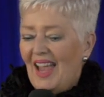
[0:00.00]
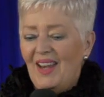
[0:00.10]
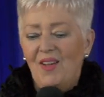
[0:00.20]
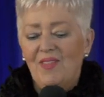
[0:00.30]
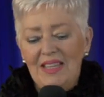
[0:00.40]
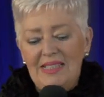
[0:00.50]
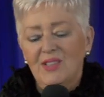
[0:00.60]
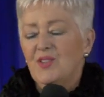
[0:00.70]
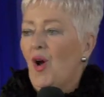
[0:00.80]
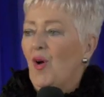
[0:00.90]
And on
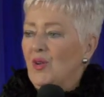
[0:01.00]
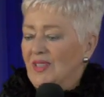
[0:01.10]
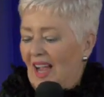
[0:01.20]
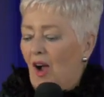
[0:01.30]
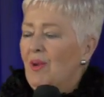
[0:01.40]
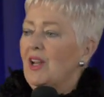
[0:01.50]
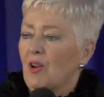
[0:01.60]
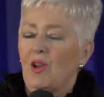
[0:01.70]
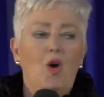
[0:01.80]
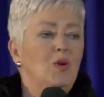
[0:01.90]
this note, I want to
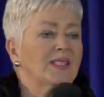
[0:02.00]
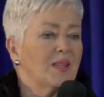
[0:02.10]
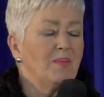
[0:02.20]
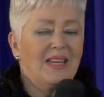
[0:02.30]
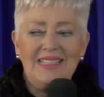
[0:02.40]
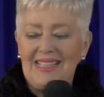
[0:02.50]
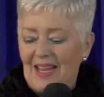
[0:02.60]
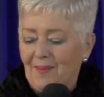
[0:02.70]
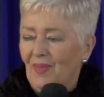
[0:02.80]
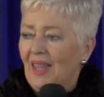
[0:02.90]
close the
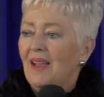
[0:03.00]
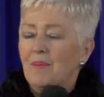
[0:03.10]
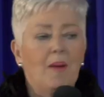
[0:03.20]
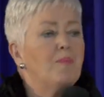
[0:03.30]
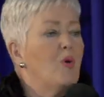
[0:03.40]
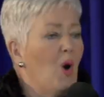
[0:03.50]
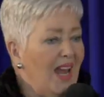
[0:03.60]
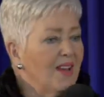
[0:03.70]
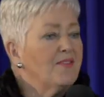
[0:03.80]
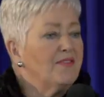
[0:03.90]
meeting by
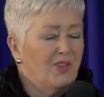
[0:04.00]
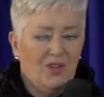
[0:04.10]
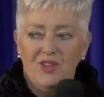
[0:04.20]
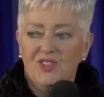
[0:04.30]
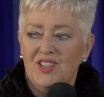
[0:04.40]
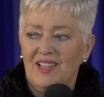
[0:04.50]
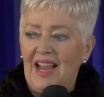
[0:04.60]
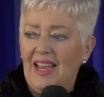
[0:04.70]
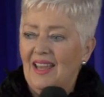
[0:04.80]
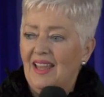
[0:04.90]
praying for you
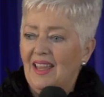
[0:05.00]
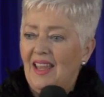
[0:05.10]
today.